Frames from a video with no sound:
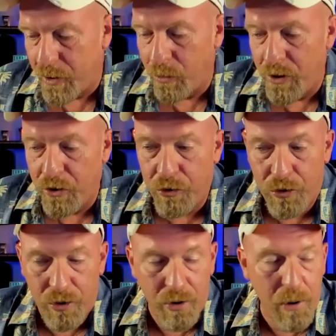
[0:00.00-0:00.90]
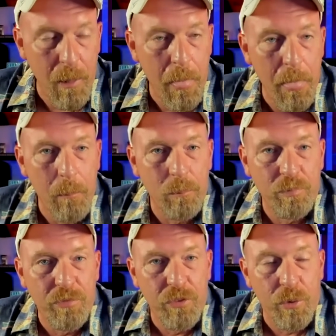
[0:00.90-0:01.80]
I wish
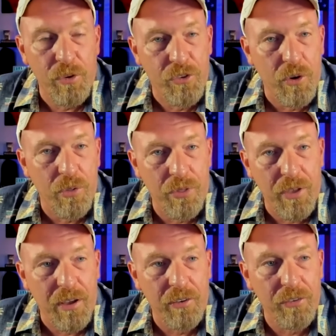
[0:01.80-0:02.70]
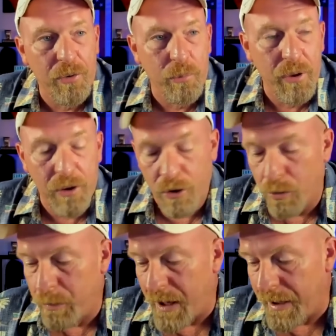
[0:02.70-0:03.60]
there were certain things that we could
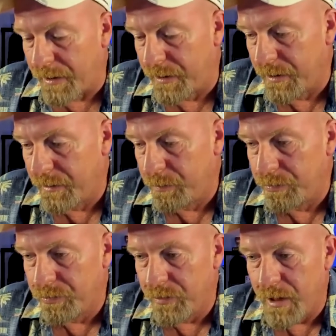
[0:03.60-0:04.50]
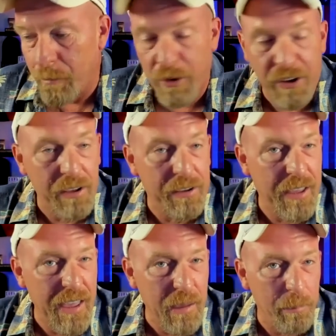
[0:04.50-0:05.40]
go back and we could
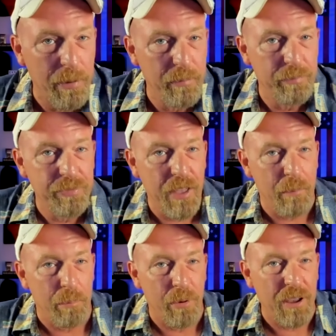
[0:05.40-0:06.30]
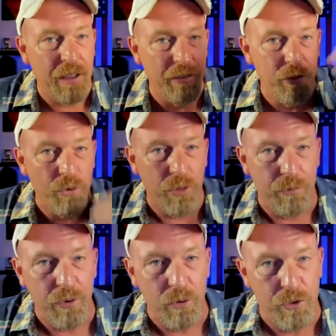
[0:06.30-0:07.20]
keep and bring into the
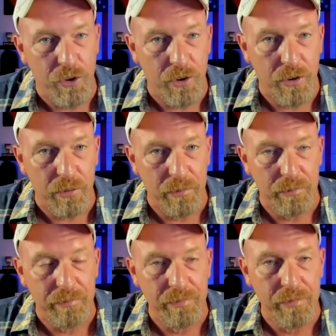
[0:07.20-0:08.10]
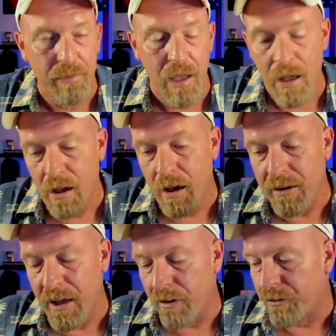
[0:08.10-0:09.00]
future.
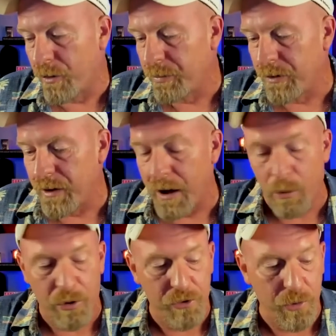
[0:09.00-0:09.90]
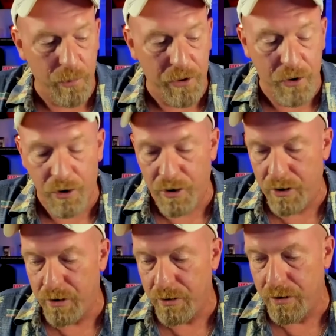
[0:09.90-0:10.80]
And that is something that I wish that we
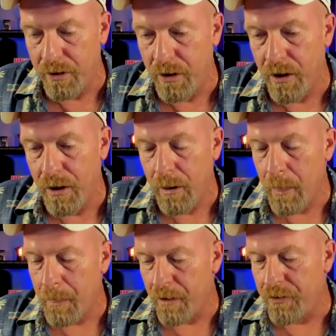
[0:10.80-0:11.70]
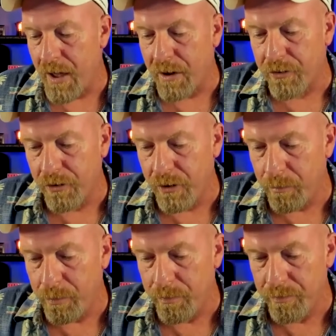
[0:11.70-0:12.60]
could, is
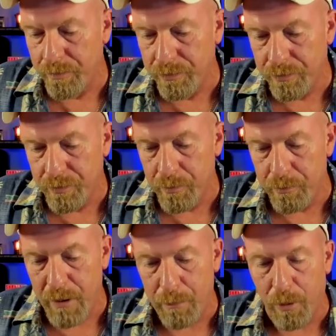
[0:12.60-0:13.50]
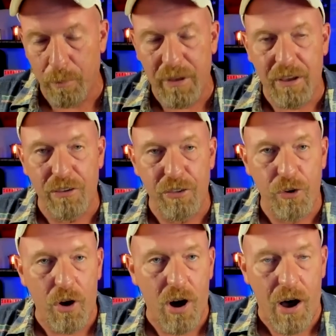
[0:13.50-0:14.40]
actually people being
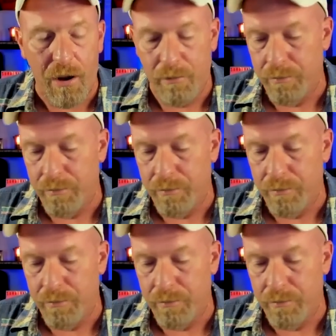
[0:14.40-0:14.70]
taught